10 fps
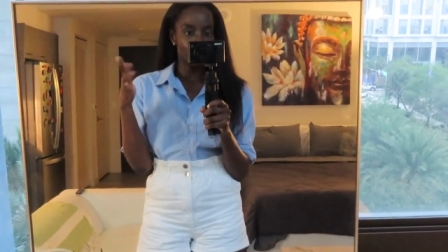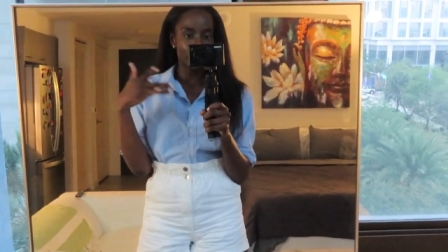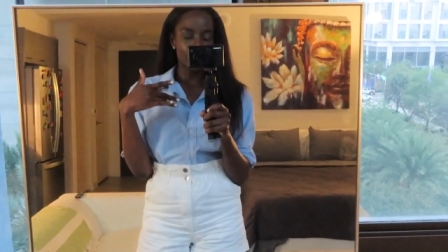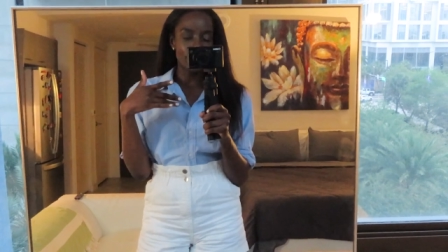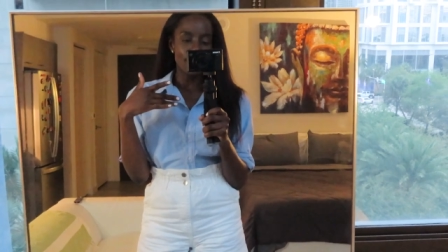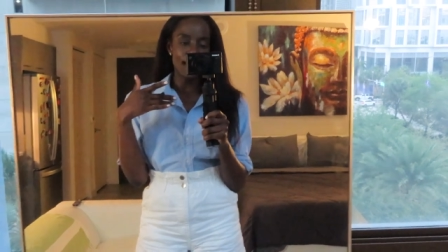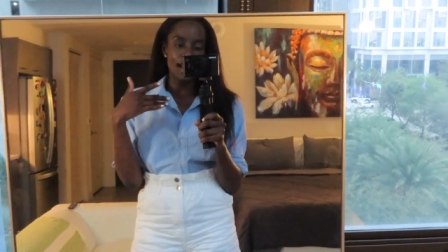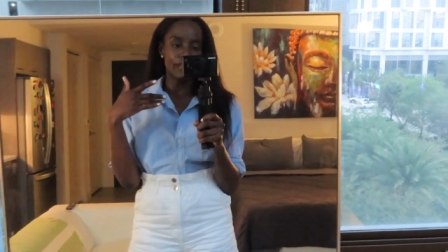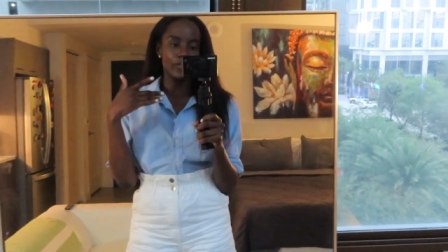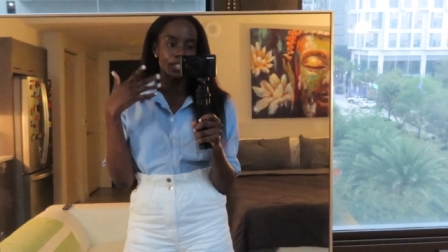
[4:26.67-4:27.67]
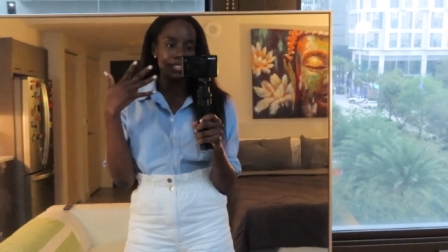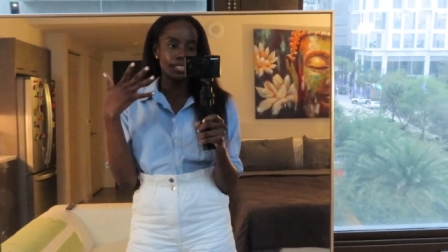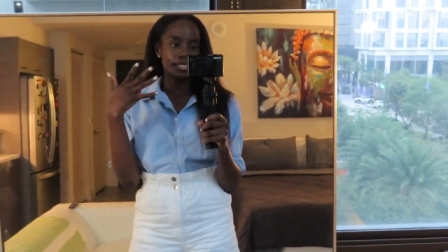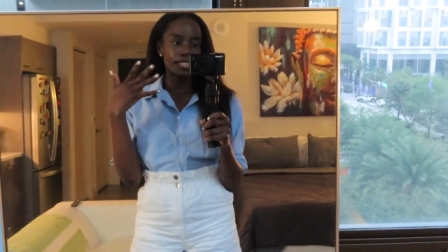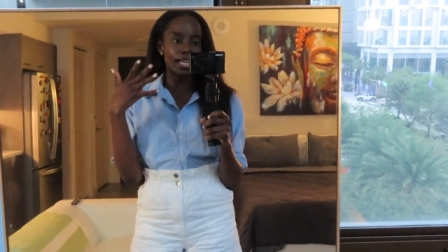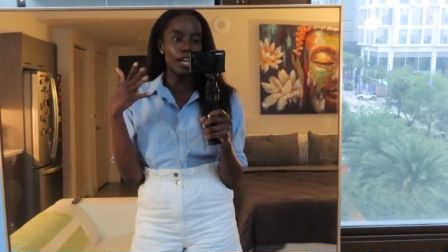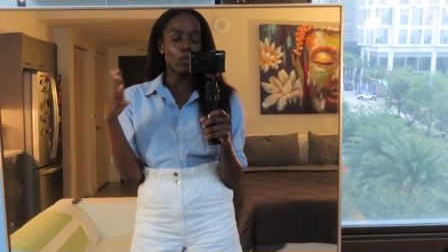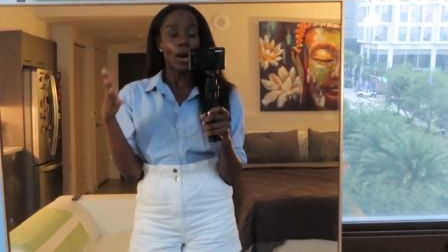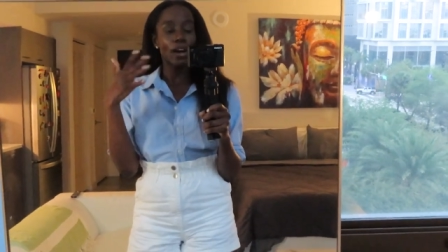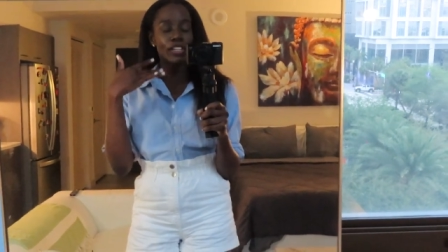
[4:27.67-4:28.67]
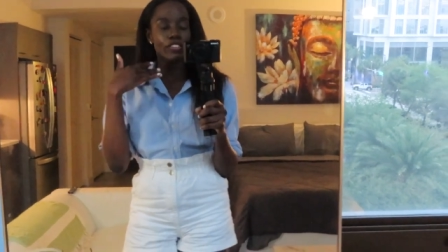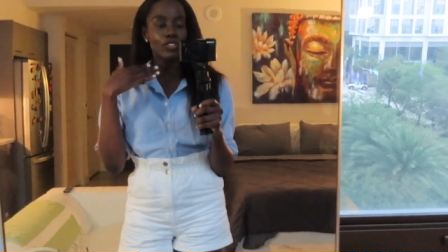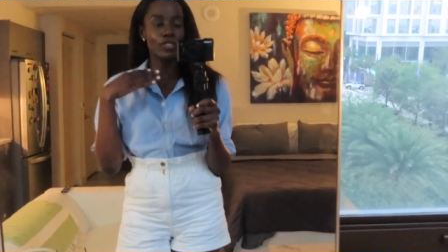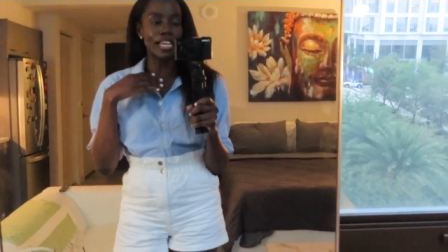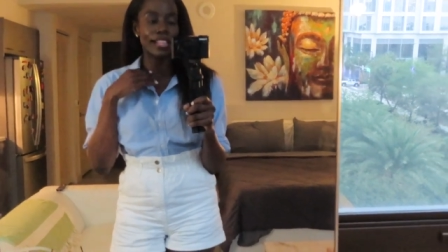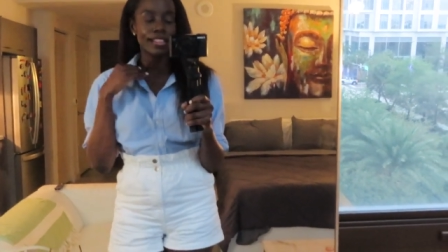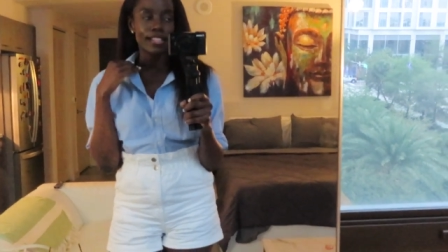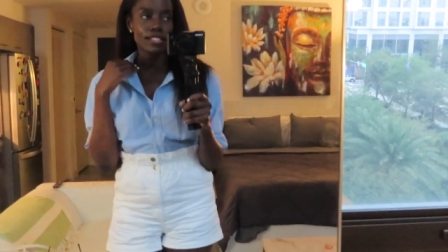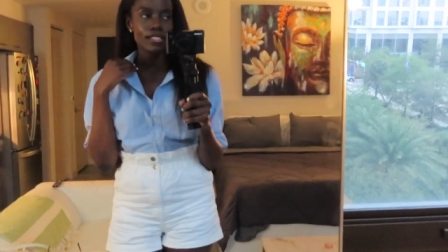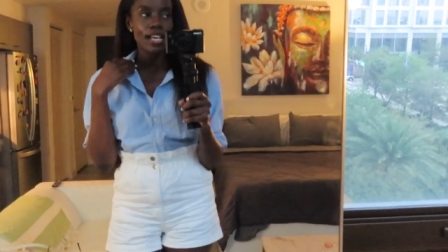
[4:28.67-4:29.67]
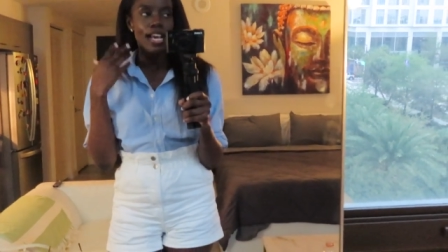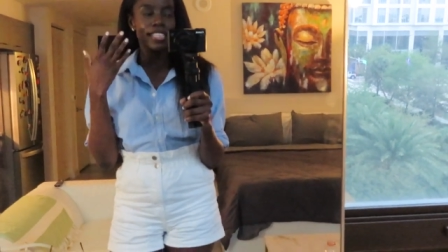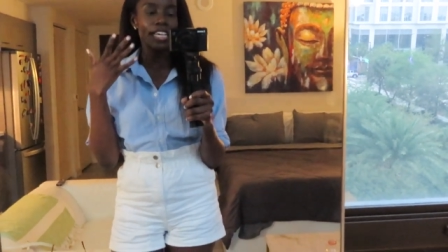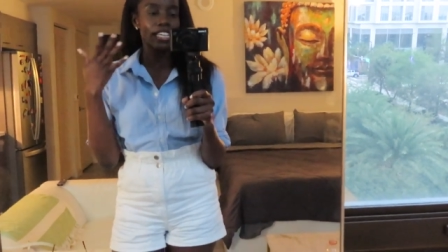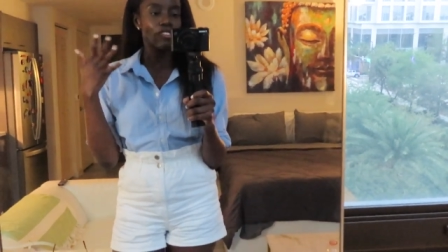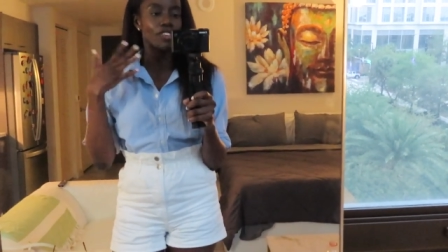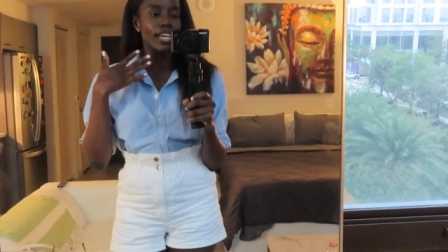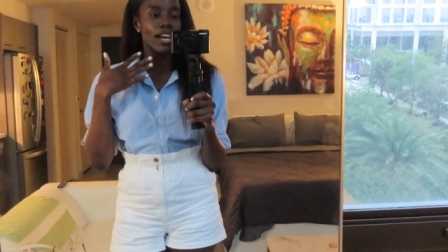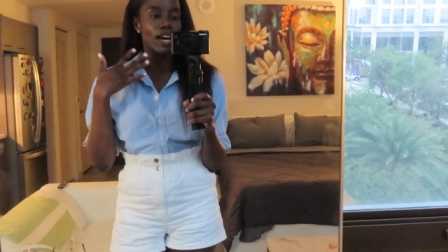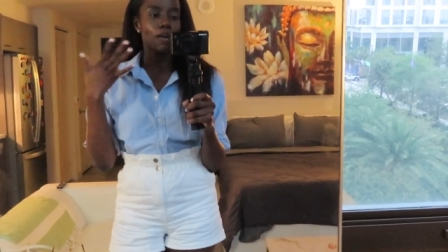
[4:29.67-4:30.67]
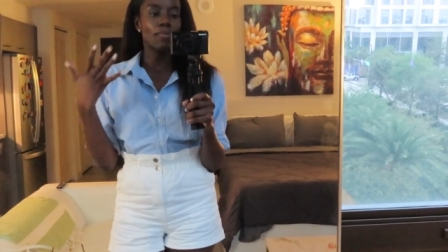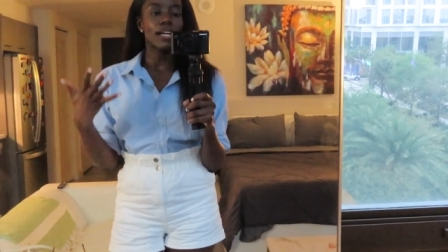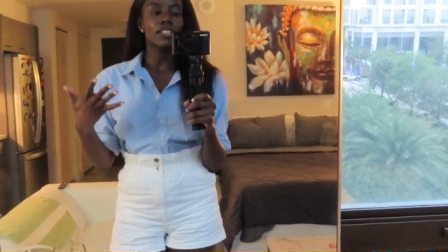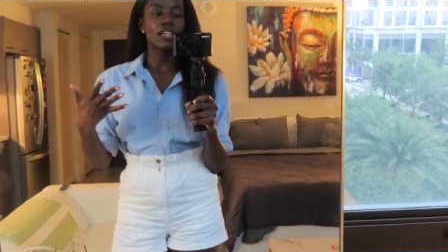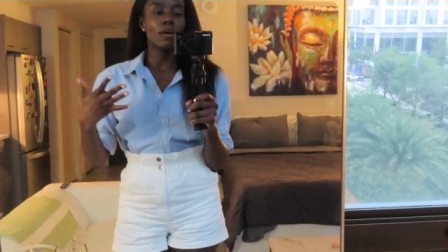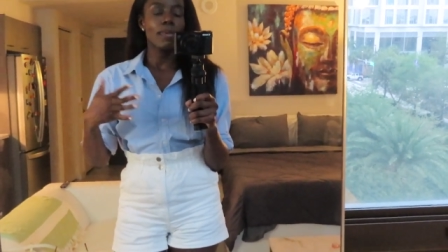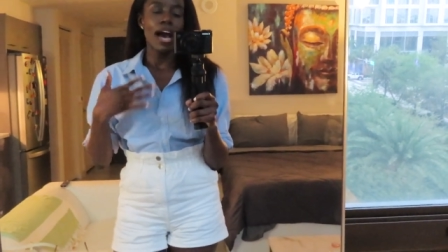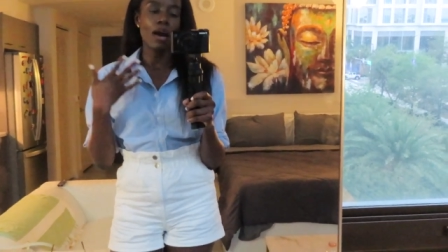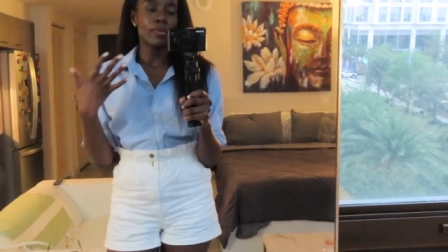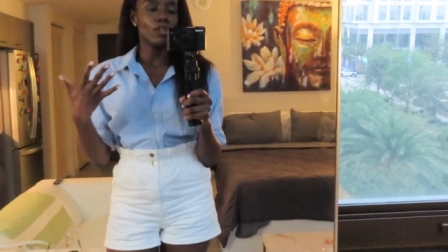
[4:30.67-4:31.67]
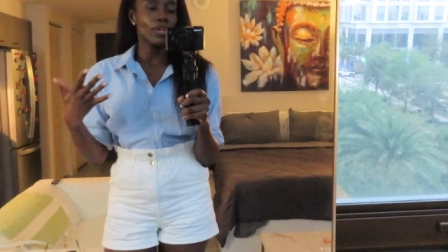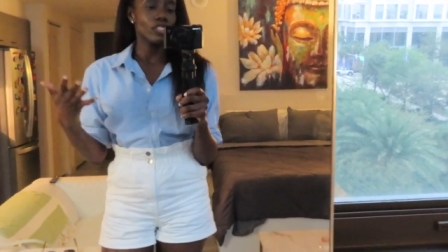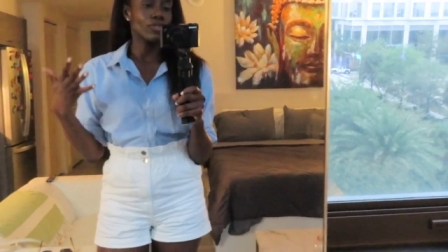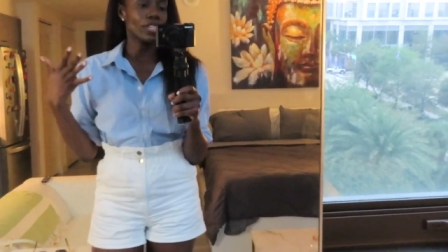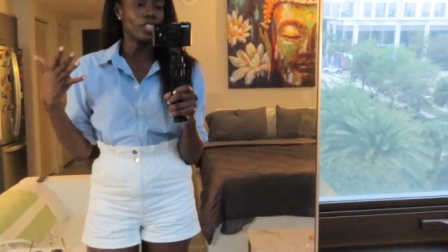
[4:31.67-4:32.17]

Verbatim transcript: for that and you can see like, wow, if you get this, like if you get a button up, how many ways you